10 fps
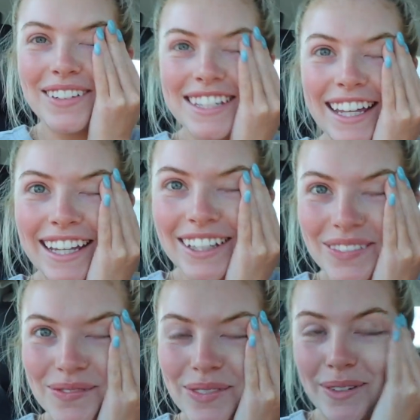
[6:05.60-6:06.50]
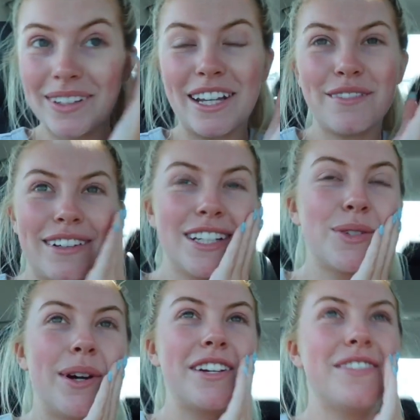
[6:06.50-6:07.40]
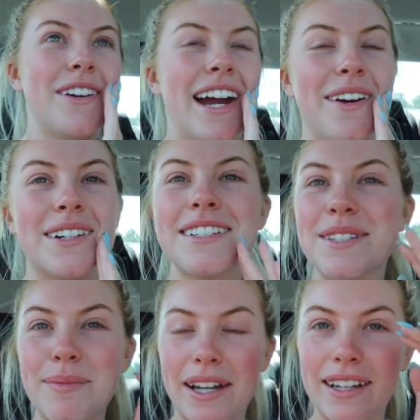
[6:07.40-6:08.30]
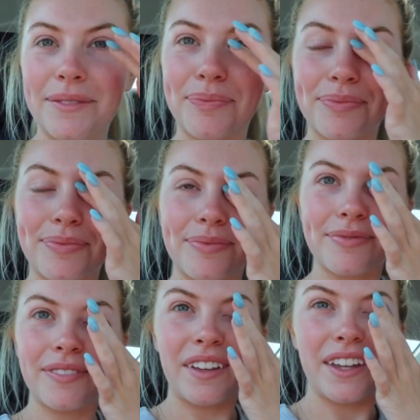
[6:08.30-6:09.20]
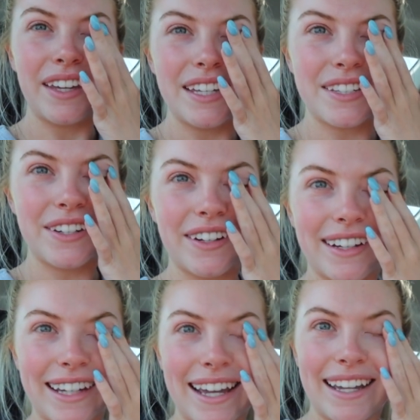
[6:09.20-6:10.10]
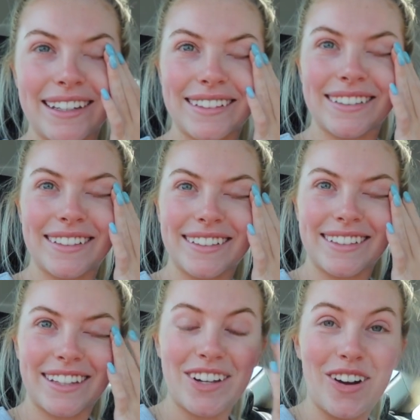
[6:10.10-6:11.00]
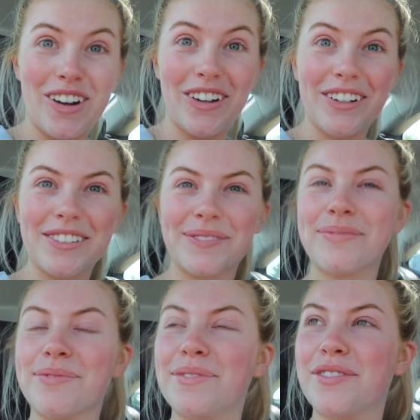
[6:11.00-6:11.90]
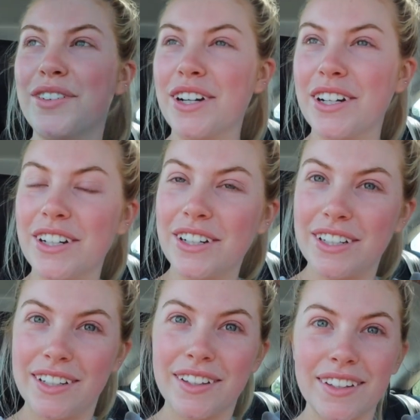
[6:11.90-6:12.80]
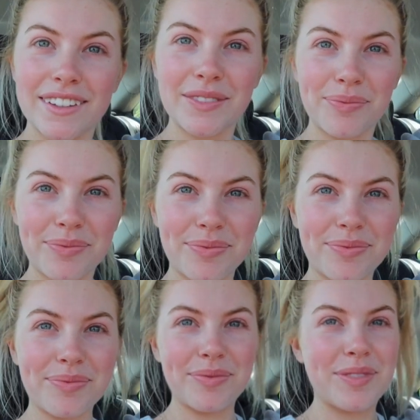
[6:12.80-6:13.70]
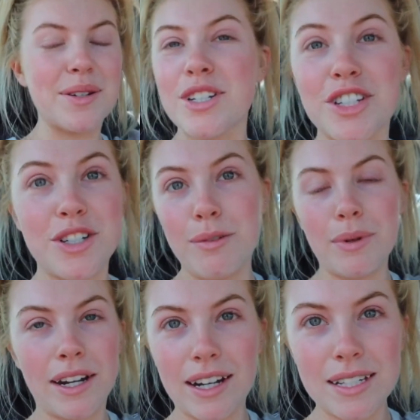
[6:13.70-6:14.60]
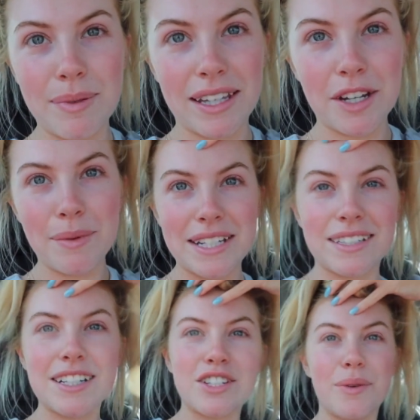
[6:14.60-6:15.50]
was like, we were there for like twenty-four hours, but he's not gonna get the call for, there was just no point in us being there basically. So